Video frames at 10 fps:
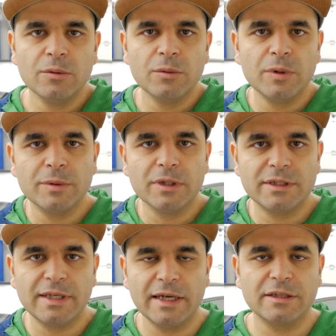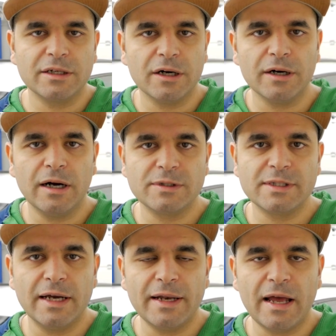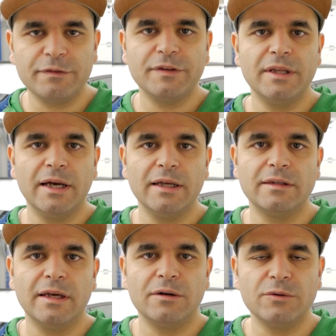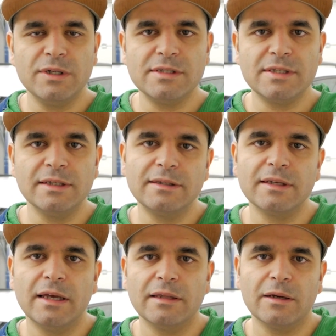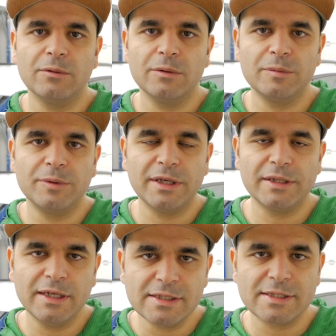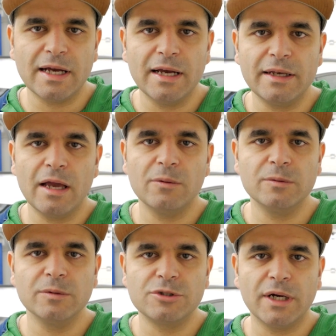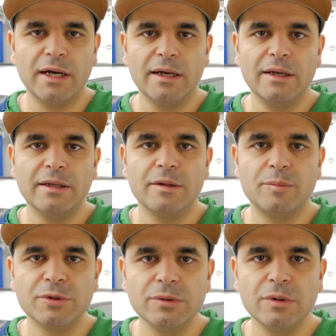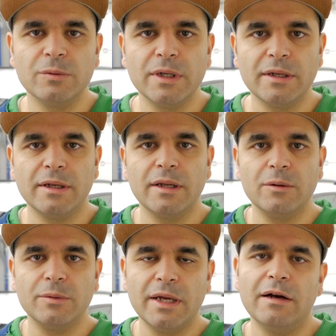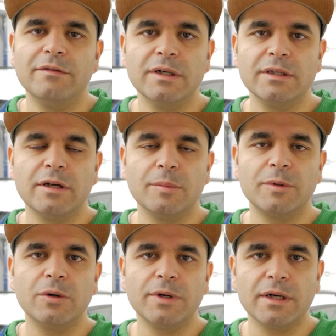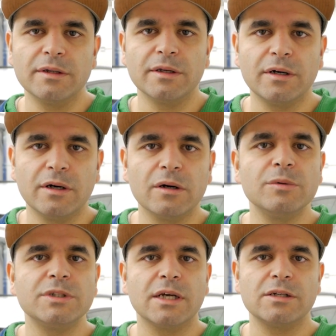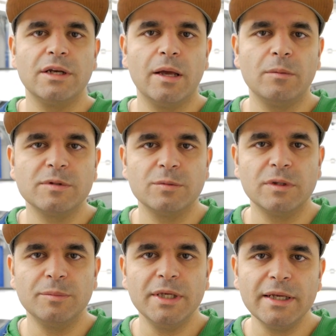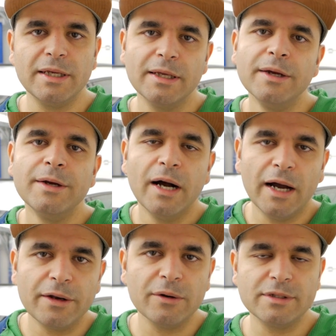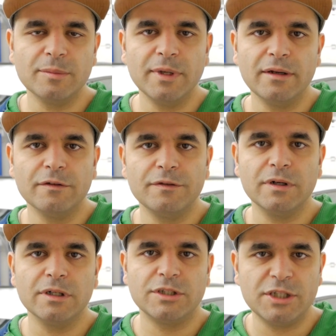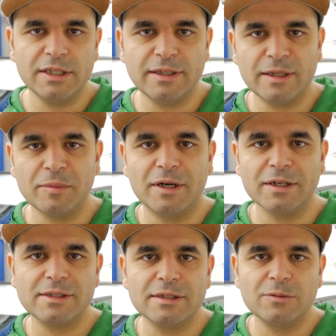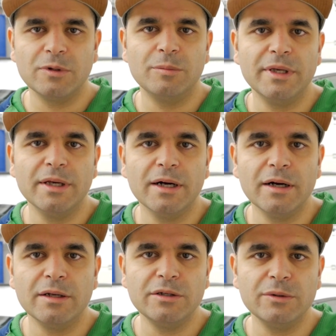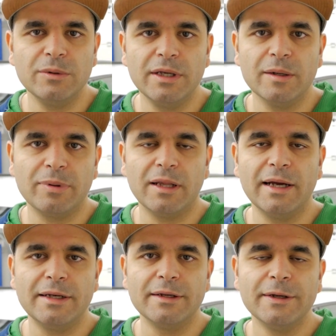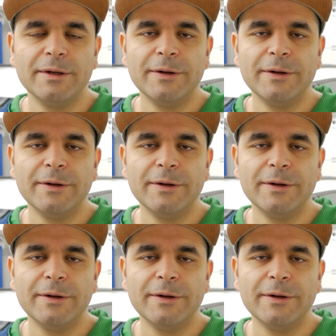We will take the car outside after that and rinse it, and then we will bring it inside and we will try the Bruhl when we have a top coating on the car, which actually helps with the beading. I know it's a bit of cheating, because it will be a newly applied